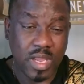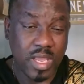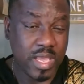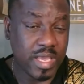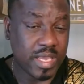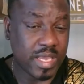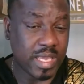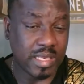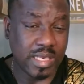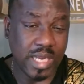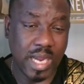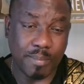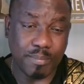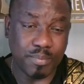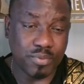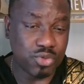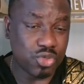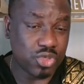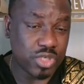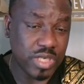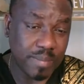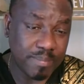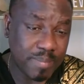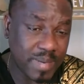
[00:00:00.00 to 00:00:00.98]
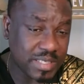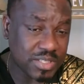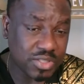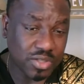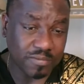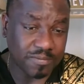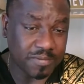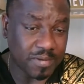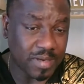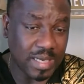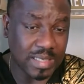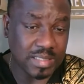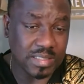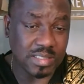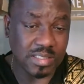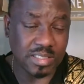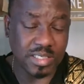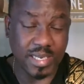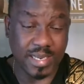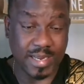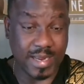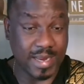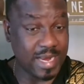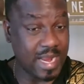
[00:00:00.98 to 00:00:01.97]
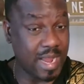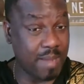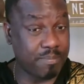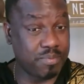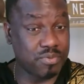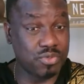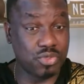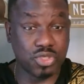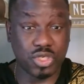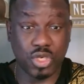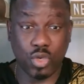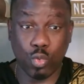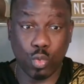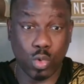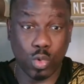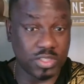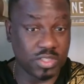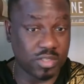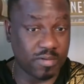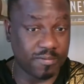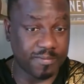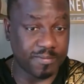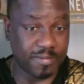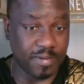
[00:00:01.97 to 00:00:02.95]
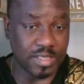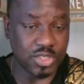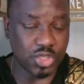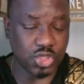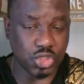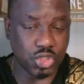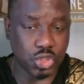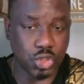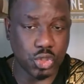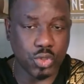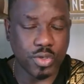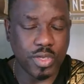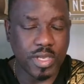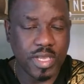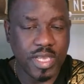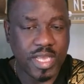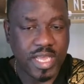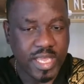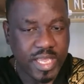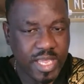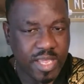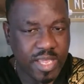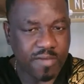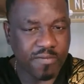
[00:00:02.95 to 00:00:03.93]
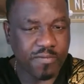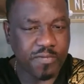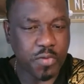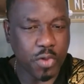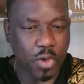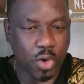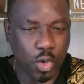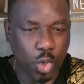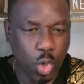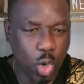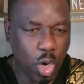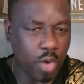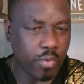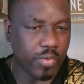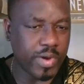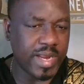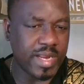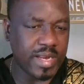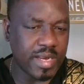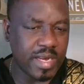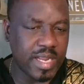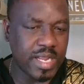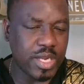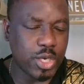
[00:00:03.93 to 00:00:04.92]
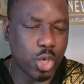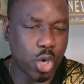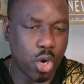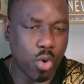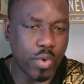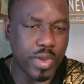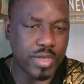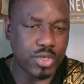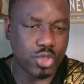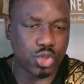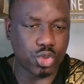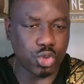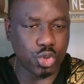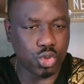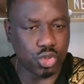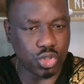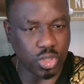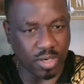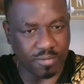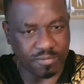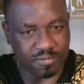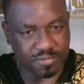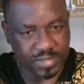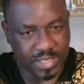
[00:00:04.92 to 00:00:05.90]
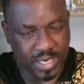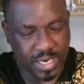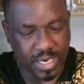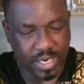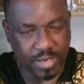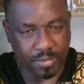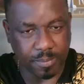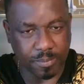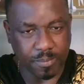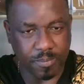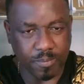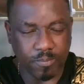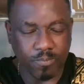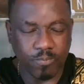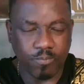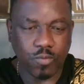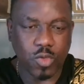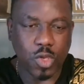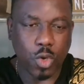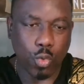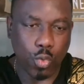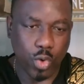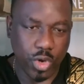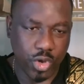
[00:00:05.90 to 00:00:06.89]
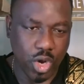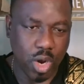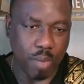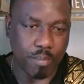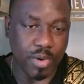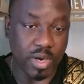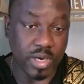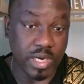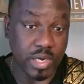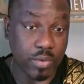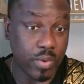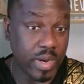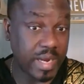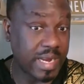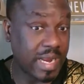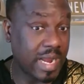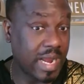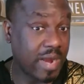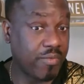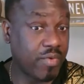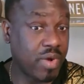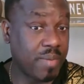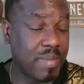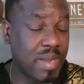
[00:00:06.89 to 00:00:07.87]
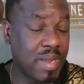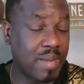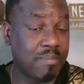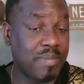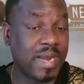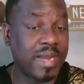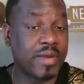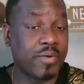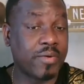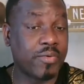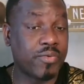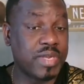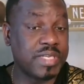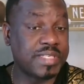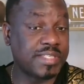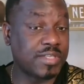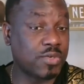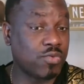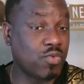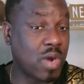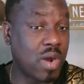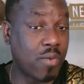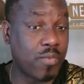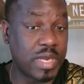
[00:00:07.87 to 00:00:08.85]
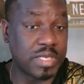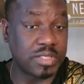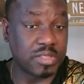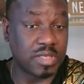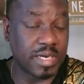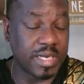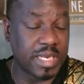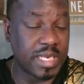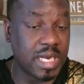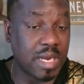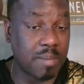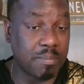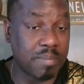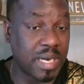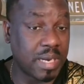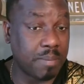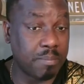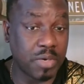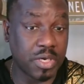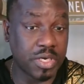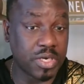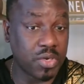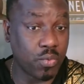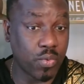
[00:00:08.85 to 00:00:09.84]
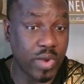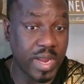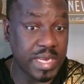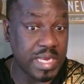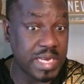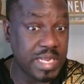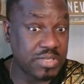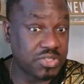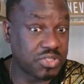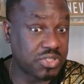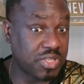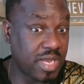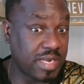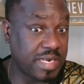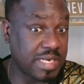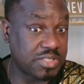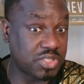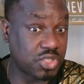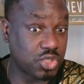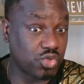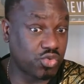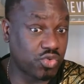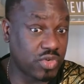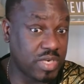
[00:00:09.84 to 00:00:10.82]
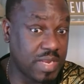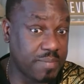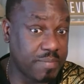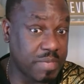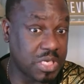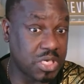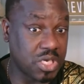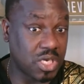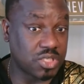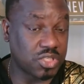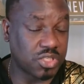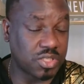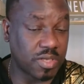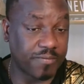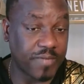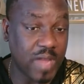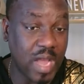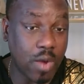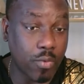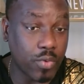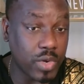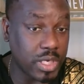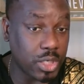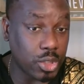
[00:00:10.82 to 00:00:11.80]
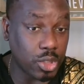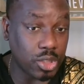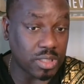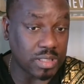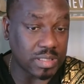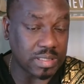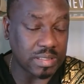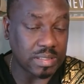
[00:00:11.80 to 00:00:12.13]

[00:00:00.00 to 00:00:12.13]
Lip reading: It can happen to the best of us. It can happen to the worst of us. So if you're currently going through tough time with your body weight, and remember the reason why we're talking about body weight is not necessarily because of how we look.